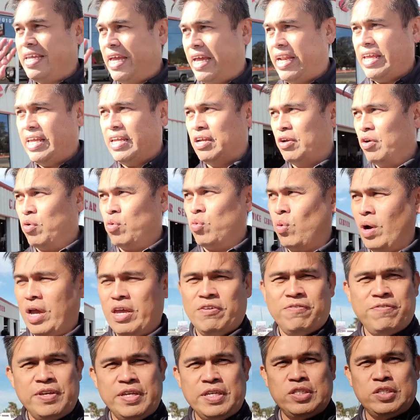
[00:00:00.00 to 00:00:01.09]
getting
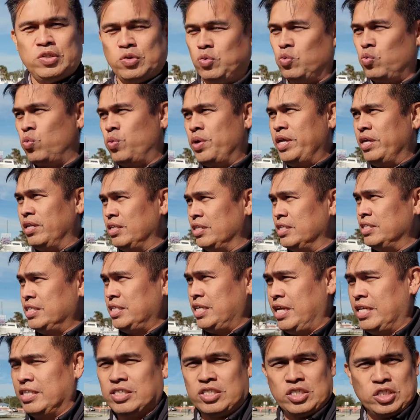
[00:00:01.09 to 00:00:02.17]
Wifey's wheels
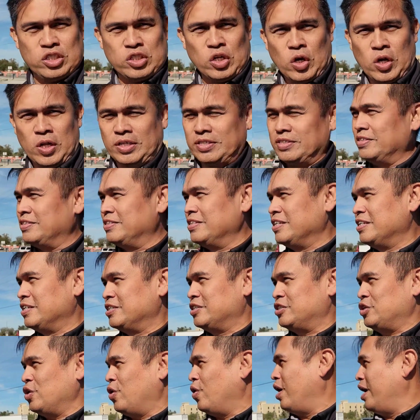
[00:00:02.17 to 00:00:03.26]
installed.
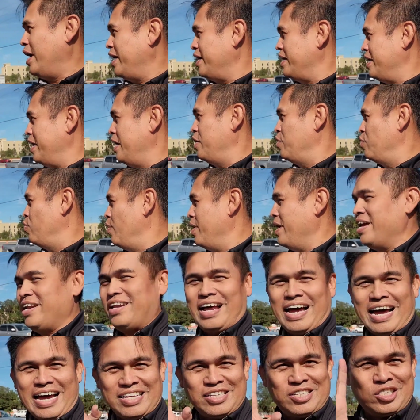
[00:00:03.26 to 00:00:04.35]
So I can't wait.
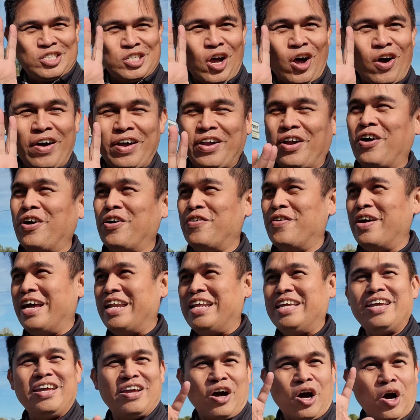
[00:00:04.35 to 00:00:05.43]
I saw it
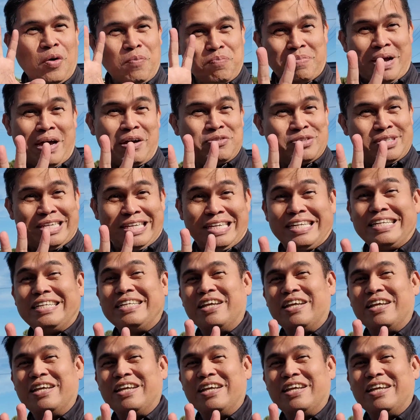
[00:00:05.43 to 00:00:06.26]
already mounted.